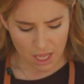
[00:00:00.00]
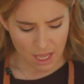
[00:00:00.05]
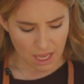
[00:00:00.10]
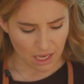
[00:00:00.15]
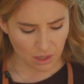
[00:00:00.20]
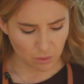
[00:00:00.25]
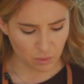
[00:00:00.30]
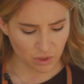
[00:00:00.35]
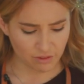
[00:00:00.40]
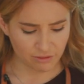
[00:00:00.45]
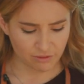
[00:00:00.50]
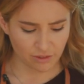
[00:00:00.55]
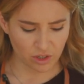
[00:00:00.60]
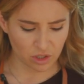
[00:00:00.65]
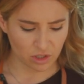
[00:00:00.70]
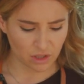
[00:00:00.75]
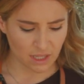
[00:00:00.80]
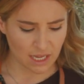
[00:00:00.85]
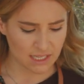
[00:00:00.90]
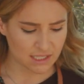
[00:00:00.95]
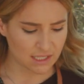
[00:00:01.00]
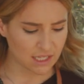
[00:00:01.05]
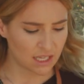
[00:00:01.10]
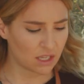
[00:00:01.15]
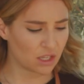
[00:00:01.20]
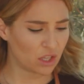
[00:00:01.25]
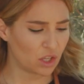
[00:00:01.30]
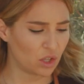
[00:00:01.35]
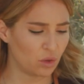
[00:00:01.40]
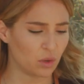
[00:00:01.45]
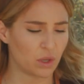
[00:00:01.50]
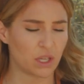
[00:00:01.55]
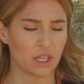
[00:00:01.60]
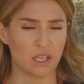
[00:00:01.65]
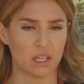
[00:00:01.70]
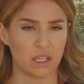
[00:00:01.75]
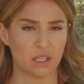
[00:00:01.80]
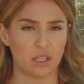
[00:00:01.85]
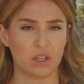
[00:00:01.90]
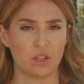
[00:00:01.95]
And when fertilizing, you
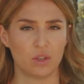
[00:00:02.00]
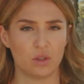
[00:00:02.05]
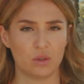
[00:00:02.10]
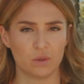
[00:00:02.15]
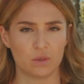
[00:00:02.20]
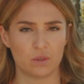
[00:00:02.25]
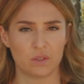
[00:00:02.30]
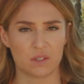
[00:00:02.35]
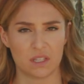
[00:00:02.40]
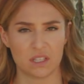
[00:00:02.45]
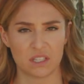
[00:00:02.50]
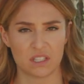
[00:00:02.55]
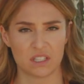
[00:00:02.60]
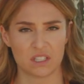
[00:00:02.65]
can use this